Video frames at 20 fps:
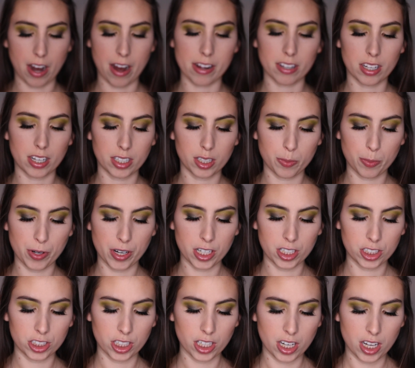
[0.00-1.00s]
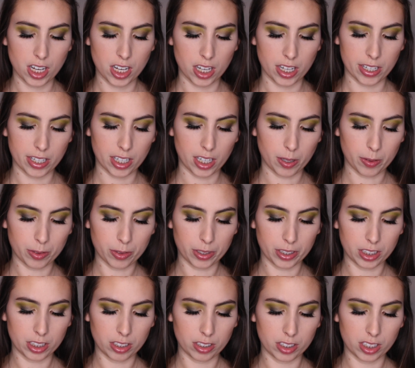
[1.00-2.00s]
eyeliner brush, and I'm
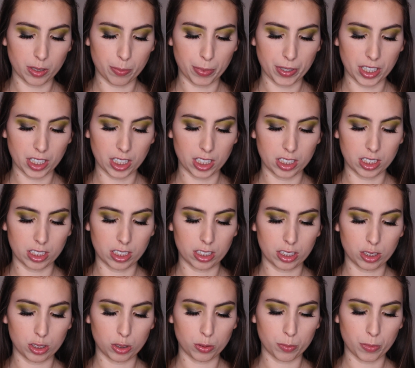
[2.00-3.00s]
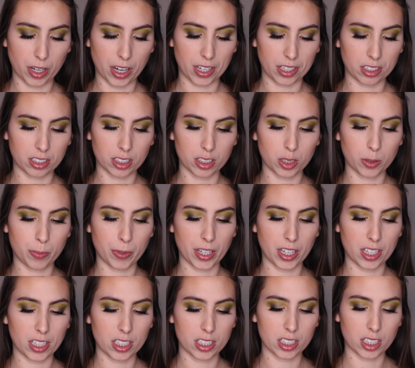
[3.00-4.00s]
going to dip it into my glitter
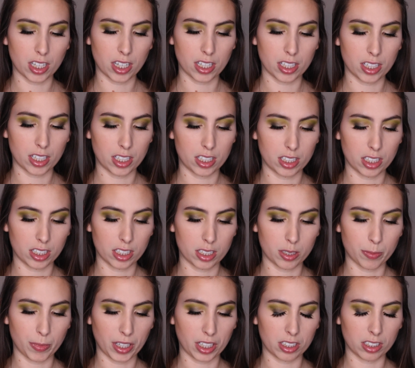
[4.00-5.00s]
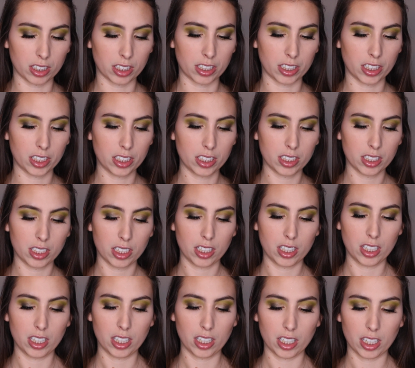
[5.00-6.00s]
base and then into my glitter
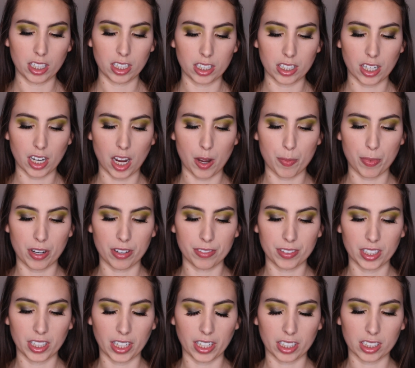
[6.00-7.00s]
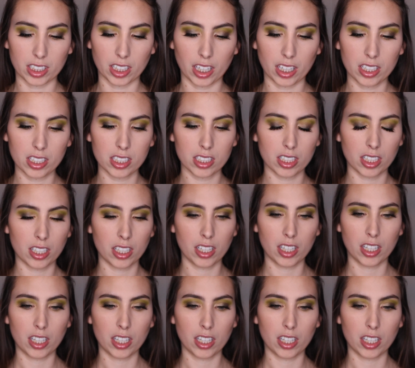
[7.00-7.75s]
and tap off the excess.